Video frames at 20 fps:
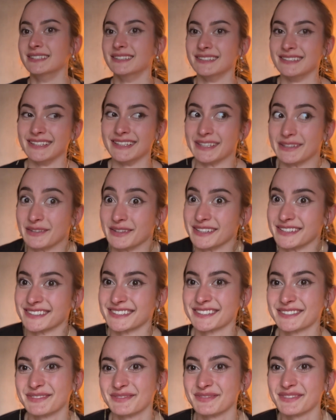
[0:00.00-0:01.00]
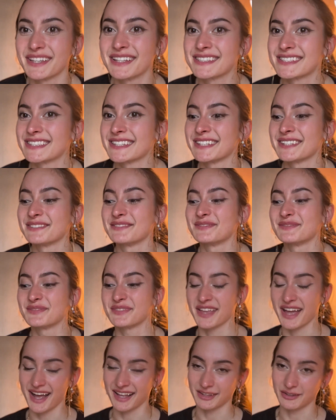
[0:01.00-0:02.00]
Anyways, that's it.
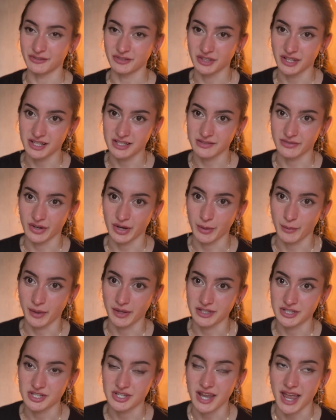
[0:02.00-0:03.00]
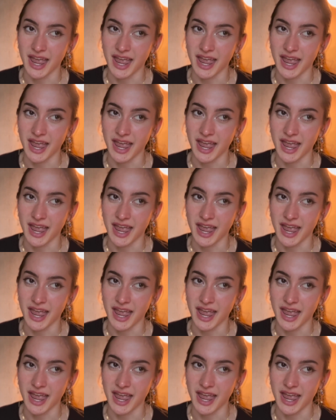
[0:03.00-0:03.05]
I love you guys very much.